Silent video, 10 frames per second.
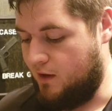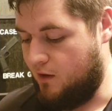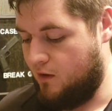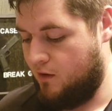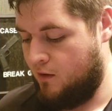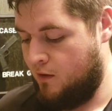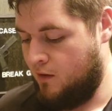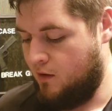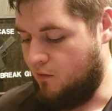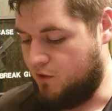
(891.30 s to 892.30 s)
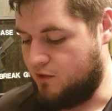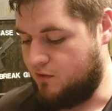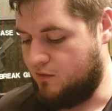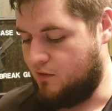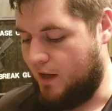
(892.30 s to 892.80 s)
here, which
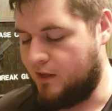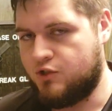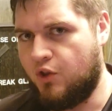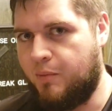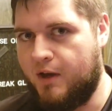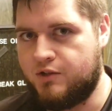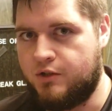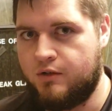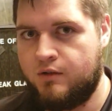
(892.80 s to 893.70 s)
I can show you the picture.